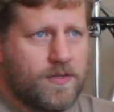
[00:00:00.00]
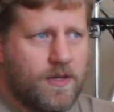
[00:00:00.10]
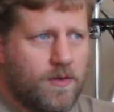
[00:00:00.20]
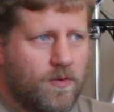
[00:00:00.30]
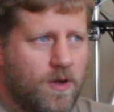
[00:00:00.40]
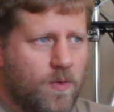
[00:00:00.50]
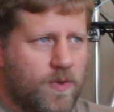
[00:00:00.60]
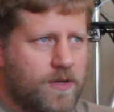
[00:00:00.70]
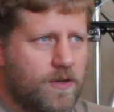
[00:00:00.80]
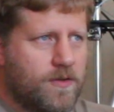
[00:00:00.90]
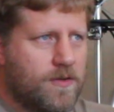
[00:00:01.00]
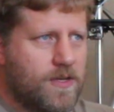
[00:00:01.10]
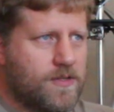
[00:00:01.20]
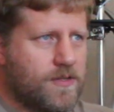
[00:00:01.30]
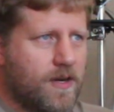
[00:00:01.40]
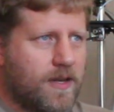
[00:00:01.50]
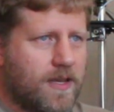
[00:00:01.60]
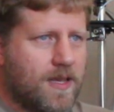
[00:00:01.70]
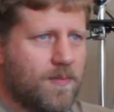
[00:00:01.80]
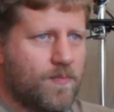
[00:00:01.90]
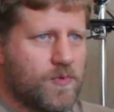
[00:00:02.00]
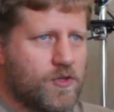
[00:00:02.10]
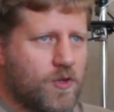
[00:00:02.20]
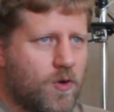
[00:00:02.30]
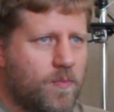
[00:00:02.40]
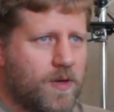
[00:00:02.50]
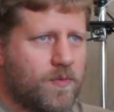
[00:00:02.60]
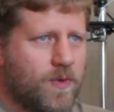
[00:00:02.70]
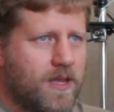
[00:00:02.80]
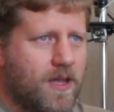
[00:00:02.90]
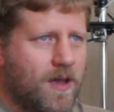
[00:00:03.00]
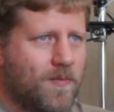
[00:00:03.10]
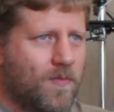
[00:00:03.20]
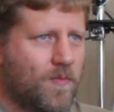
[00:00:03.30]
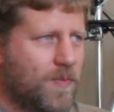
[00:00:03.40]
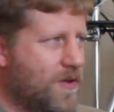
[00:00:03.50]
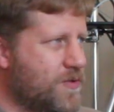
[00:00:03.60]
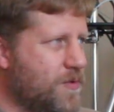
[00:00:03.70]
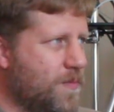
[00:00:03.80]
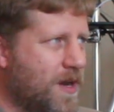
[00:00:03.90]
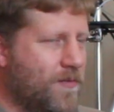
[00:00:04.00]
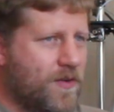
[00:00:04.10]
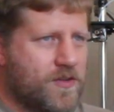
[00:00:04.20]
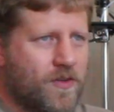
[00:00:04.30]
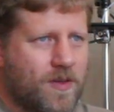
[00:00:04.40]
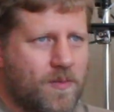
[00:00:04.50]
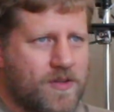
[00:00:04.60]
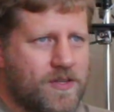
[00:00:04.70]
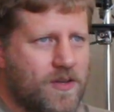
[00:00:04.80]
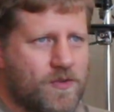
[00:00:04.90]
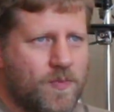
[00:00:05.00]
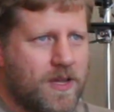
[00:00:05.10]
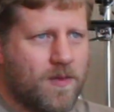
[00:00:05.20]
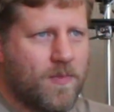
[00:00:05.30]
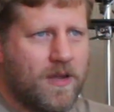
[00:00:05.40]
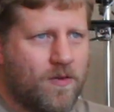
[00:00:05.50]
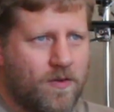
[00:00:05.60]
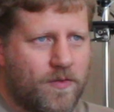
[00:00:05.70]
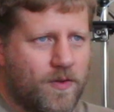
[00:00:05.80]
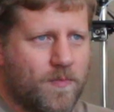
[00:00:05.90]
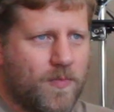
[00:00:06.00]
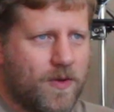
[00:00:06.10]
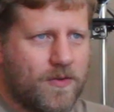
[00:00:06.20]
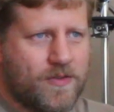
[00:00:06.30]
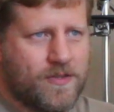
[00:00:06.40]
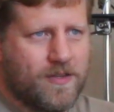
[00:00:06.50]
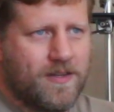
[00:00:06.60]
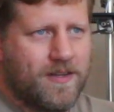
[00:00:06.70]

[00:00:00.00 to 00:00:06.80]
So we don't necessarily keep stock, but because we manufacture them ourselves, we can make all of the components.